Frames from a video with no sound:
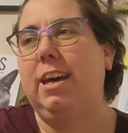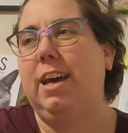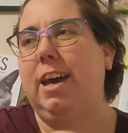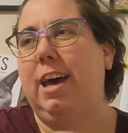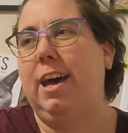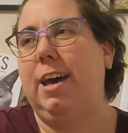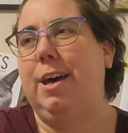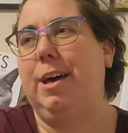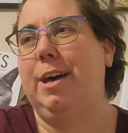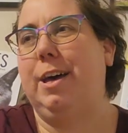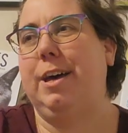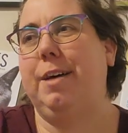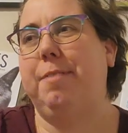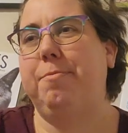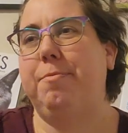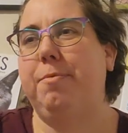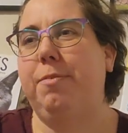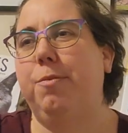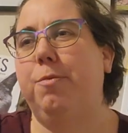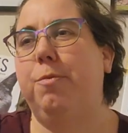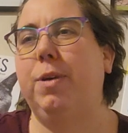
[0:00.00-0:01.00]

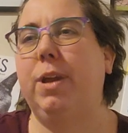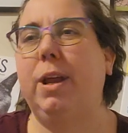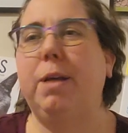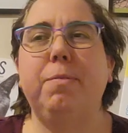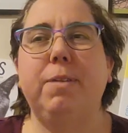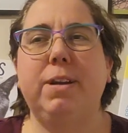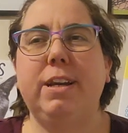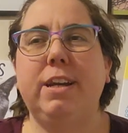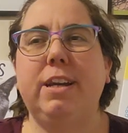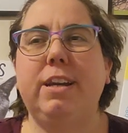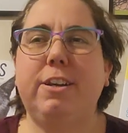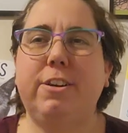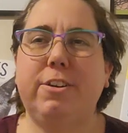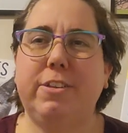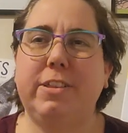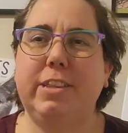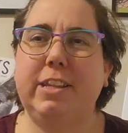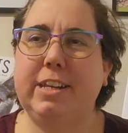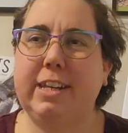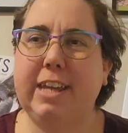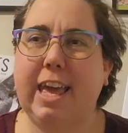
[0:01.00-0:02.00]
Um, when I'm reading
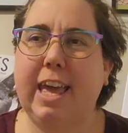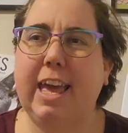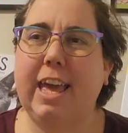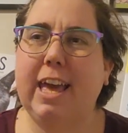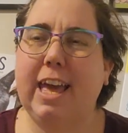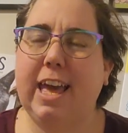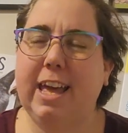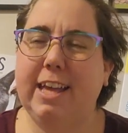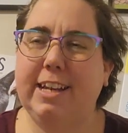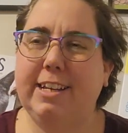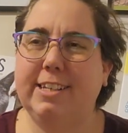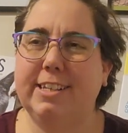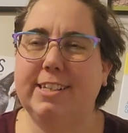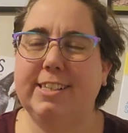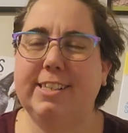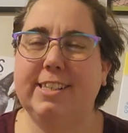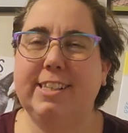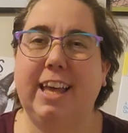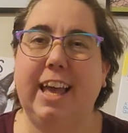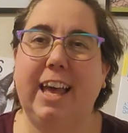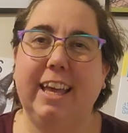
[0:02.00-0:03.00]
during the day, I
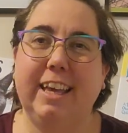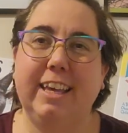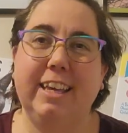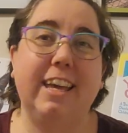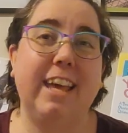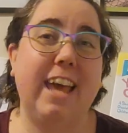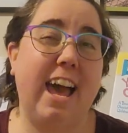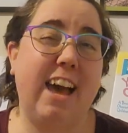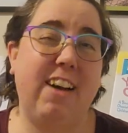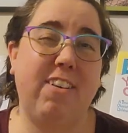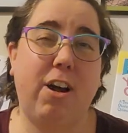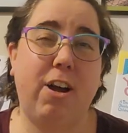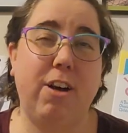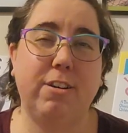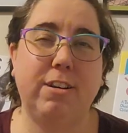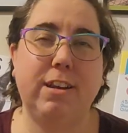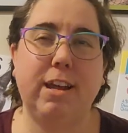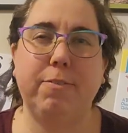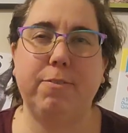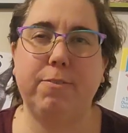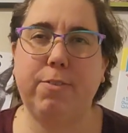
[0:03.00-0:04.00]
just I have a
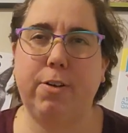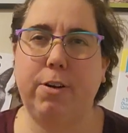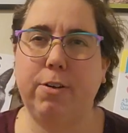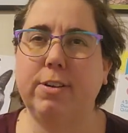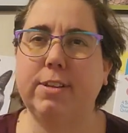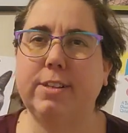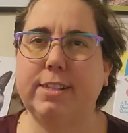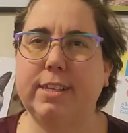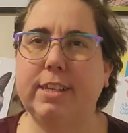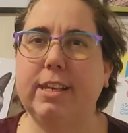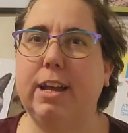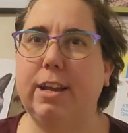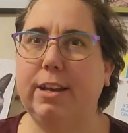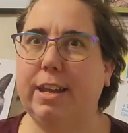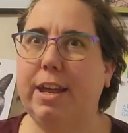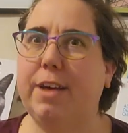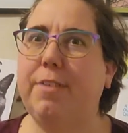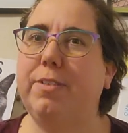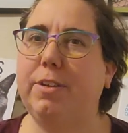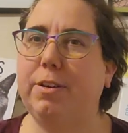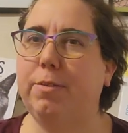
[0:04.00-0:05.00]
hard time focusing. I
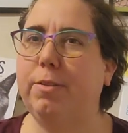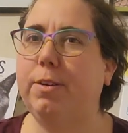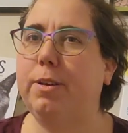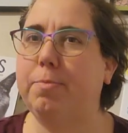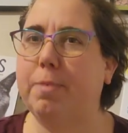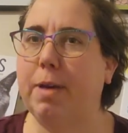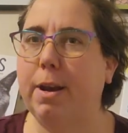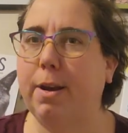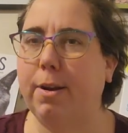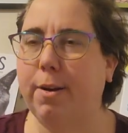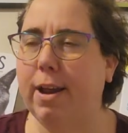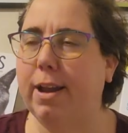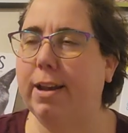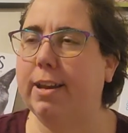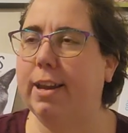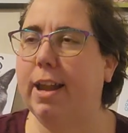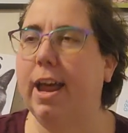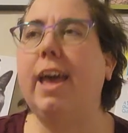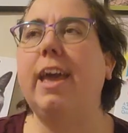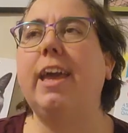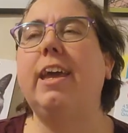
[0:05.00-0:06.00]
definitely read better at
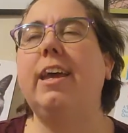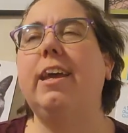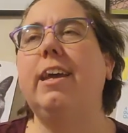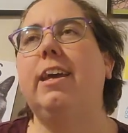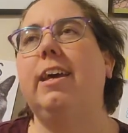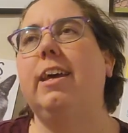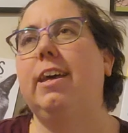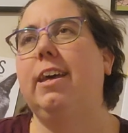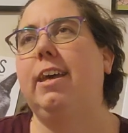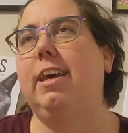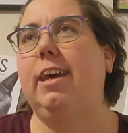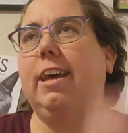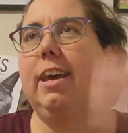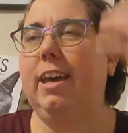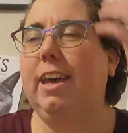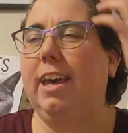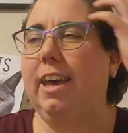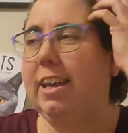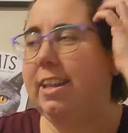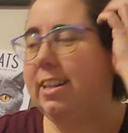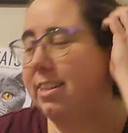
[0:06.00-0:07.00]
night.
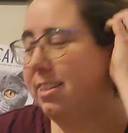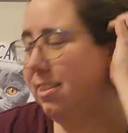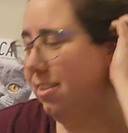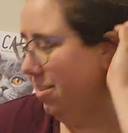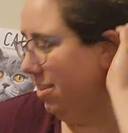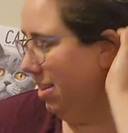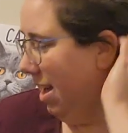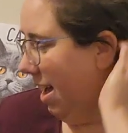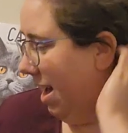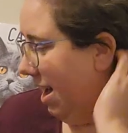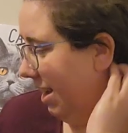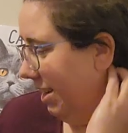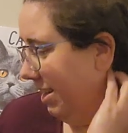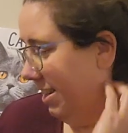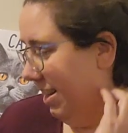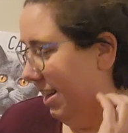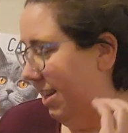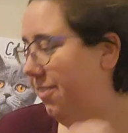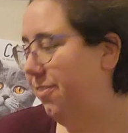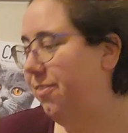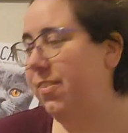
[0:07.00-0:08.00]
And so, yeah, I
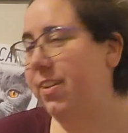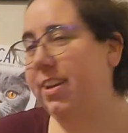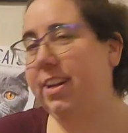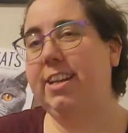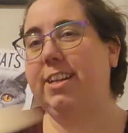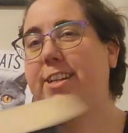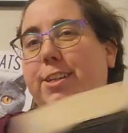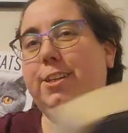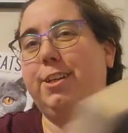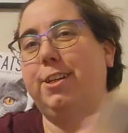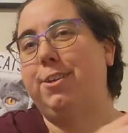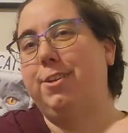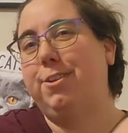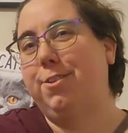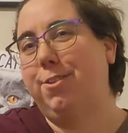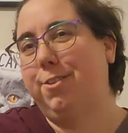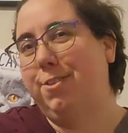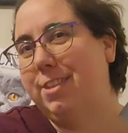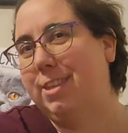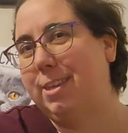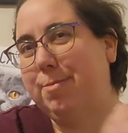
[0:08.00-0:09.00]
did finish
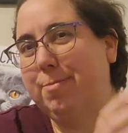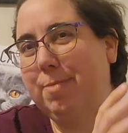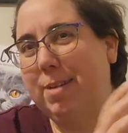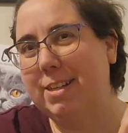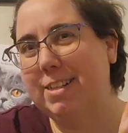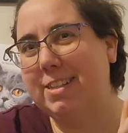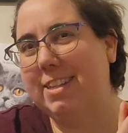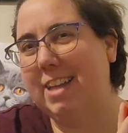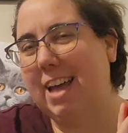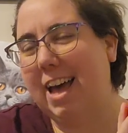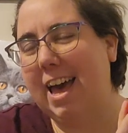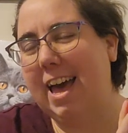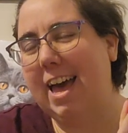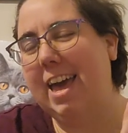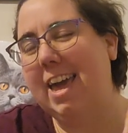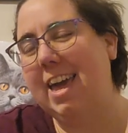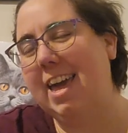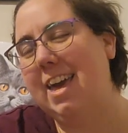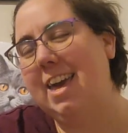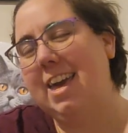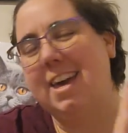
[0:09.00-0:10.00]
Dorothy Must
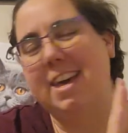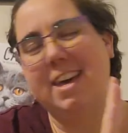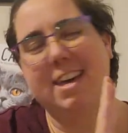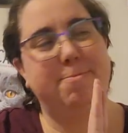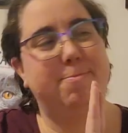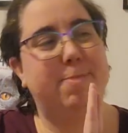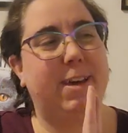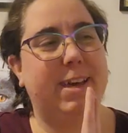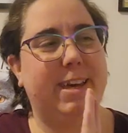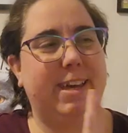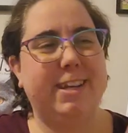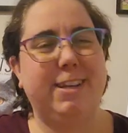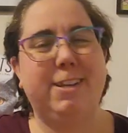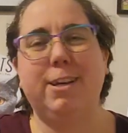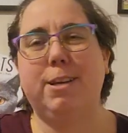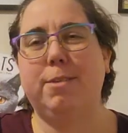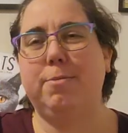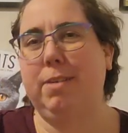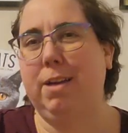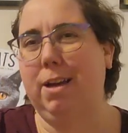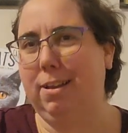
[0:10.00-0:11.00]
Die, but it
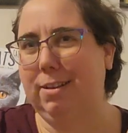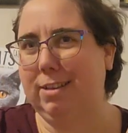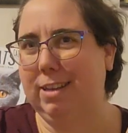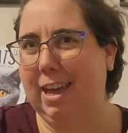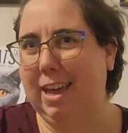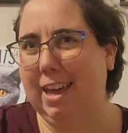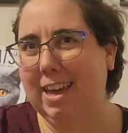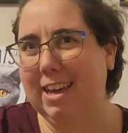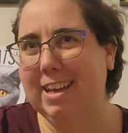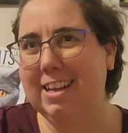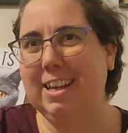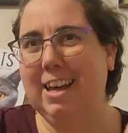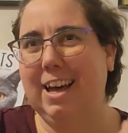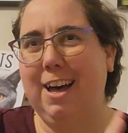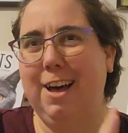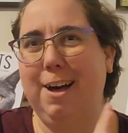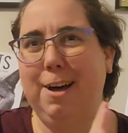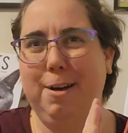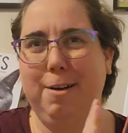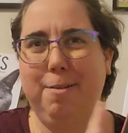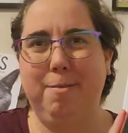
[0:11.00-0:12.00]
took me all day.
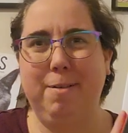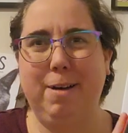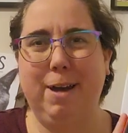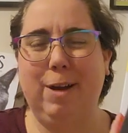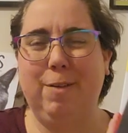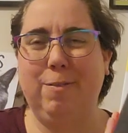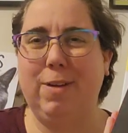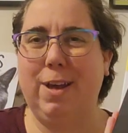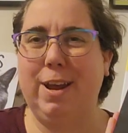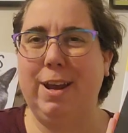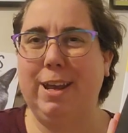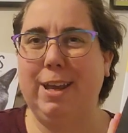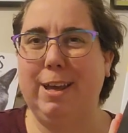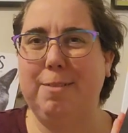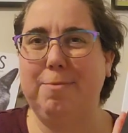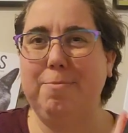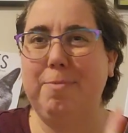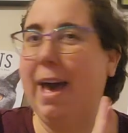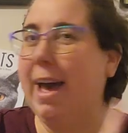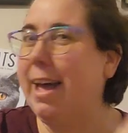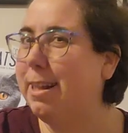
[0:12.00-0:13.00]
Um, I read
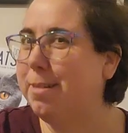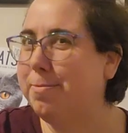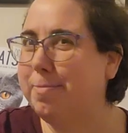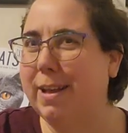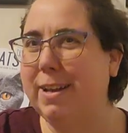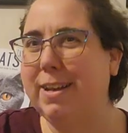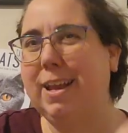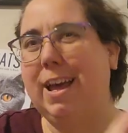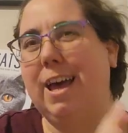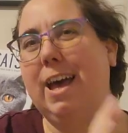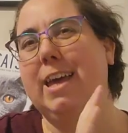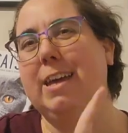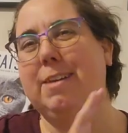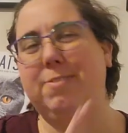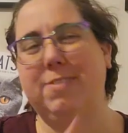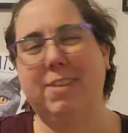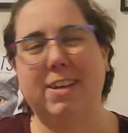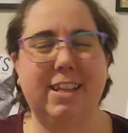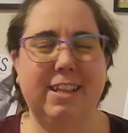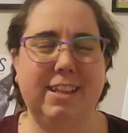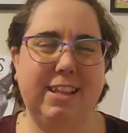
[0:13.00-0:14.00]
it past bedtime
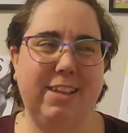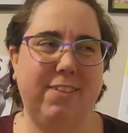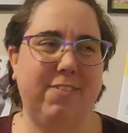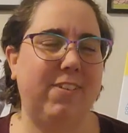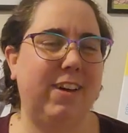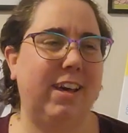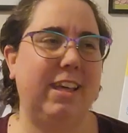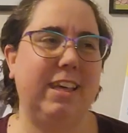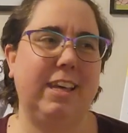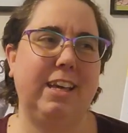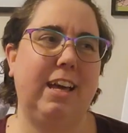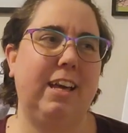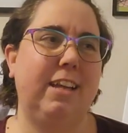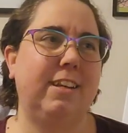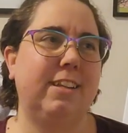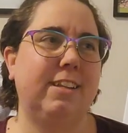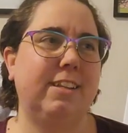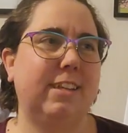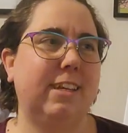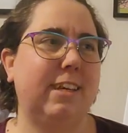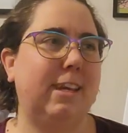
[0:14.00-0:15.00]
and then finally got
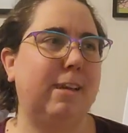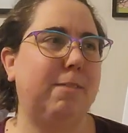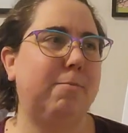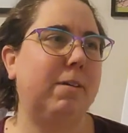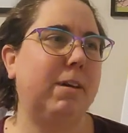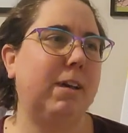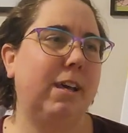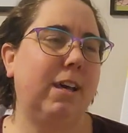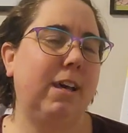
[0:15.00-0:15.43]
to sleep.